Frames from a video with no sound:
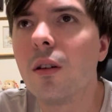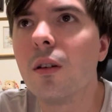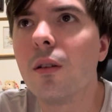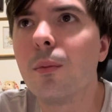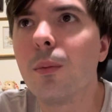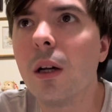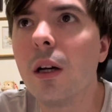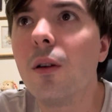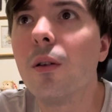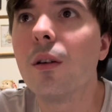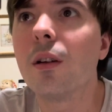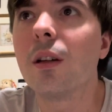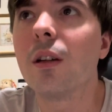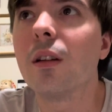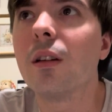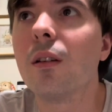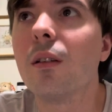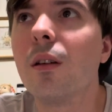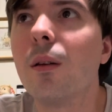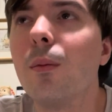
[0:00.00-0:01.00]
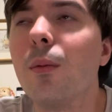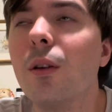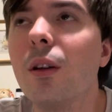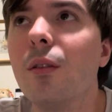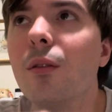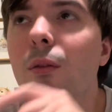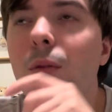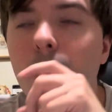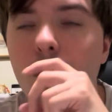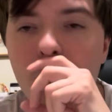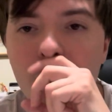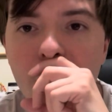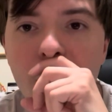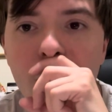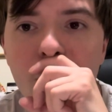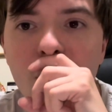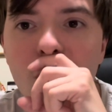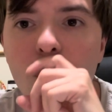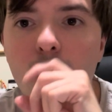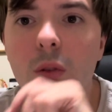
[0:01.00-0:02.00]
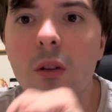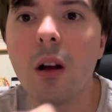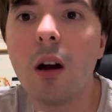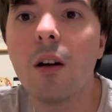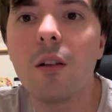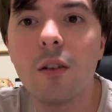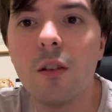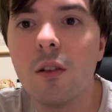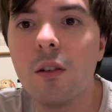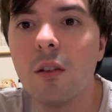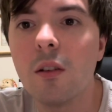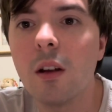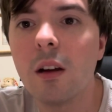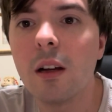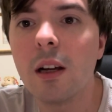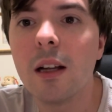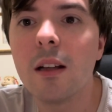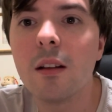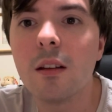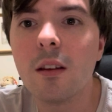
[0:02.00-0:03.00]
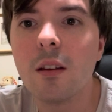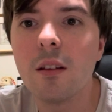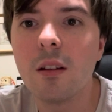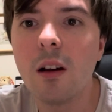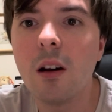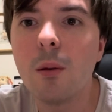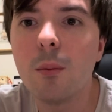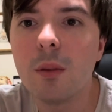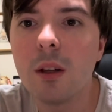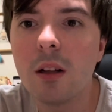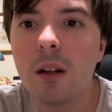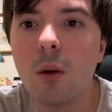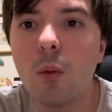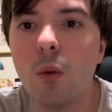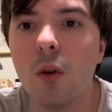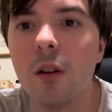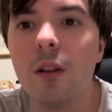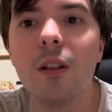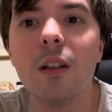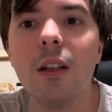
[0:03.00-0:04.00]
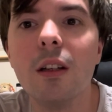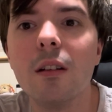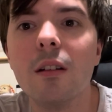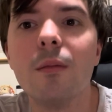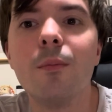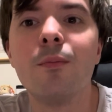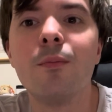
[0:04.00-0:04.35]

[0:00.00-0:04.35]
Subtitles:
Pelican, I believe, were the two nicest I had at the time. And then I wanted to get